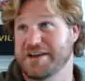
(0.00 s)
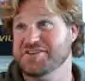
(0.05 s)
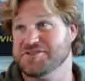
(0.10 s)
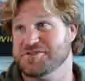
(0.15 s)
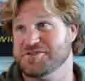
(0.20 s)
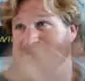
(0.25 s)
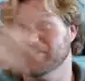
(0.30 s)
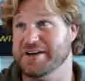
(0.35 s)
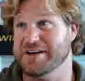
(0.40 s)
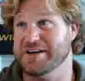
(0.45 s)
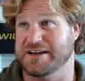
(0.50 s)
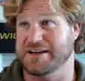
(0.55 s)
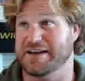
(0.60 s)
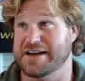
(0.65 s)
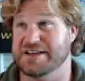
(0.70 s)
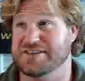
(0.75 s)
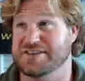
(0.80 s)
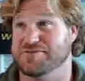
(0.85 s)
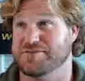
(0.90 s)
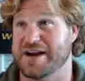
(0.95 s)
history, and
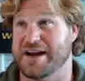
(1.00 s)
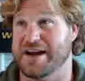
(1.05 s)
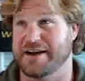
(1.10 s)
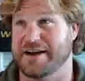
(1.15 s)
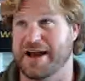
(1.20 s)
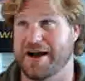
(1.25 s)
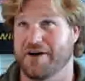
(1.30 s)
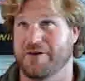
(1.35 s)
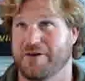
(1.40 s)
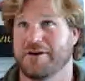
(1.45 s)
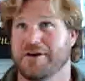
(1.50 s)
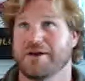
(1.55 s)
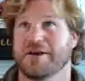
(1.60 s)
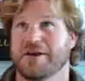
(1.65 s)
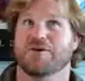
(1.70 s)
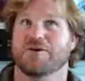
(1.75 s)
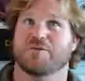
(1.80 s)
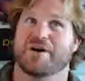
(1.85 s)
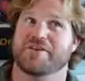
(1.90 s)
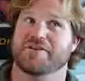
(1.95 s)
it is right now.
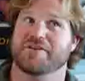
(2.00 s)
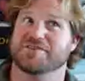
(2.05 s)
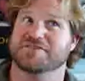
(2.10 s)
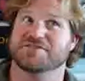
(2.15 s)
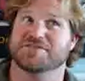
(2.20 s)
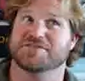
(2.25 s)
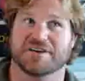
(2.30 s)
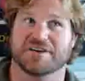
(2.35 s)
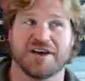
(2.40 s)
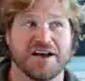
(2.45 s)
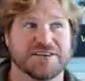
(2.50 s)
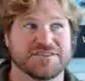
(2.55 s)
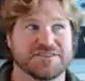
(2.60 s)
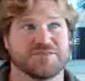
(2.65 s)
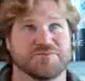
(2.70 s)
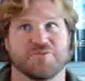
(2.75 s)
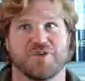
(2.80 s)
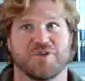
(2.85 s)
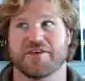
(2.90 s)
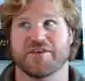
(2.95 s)
Whether it's the
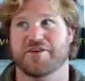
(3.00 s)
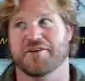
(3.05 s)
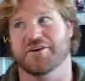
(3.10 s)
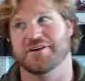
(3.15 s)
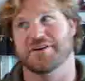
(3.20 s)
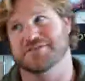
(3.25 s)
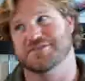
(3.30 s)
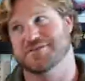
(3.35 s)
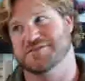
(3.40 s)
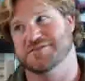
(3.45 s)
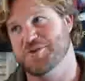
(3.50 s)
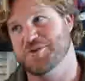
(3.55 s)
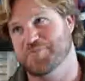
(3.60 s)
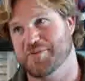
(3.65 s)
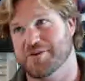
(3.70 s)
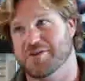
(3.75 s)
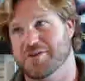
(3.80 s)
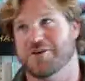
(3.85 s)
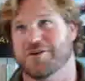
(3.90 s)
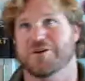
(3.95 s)
cousin, whether it's
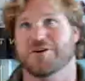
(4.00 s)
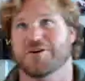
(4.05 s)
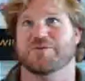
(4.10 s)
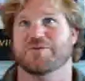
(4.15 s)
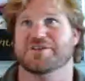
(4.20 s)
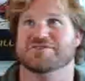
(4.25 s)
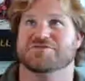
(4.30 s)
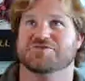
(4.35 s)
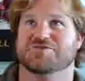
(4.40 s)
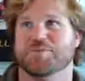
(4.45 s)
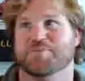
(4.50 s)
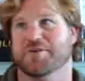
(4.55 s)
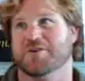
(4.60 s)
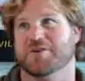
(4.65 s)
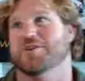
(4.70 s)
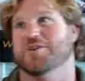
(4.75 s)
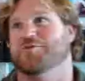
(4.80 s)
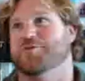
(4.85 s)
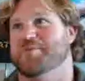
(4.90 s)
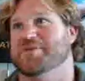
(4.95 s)
Supergirl, whether it's
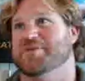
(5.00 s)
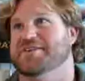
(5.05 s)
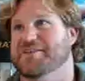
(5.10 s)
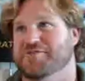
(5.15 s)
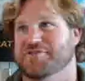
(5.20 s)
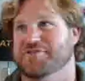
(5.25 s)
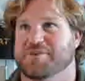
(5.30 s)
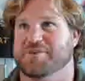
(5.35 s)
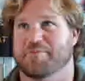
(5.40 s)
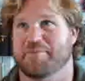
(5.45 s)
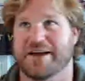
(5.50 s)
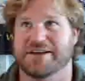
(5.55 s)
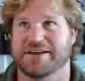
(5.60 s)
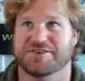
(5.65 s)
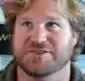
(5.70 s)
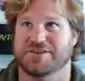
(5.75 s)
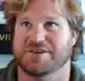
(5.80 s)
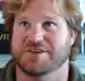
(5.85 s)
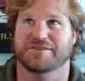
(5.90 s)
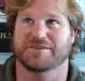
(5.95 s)
Supergirl from a different
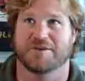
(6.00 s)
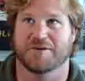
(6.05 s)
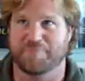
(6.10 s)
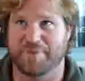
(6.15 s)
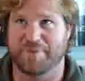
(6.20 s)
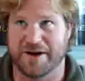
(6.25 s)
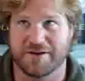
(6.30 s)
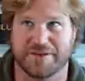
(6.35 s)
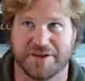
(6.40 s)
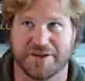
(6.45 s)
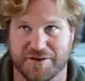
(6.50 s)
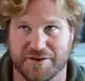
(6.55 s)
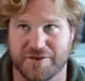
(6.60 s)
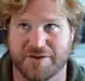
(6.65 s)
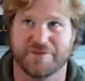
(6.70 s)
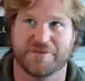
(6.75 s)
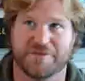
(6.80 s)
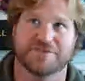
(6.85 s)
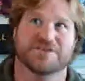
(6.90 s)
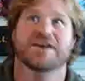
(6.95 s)
dimension or parallel
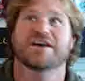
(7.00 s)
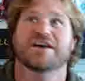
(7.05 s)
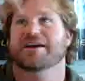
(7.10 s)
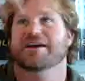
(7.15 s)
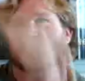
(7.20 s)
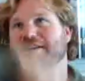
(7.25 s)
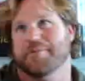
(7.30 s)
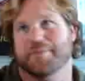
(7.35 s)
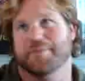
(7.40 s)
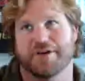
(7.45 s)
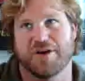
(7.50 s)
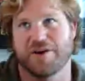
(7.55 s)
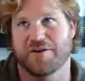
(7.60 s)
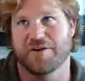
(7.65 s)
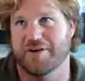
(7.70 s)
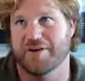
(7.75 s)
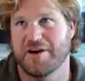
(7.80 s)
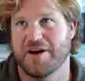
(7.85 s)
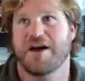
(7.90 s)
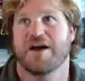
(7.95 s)
universe coming
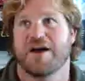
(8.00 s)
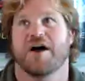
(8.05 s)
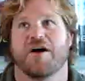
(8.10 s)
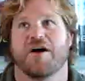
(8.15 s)
over.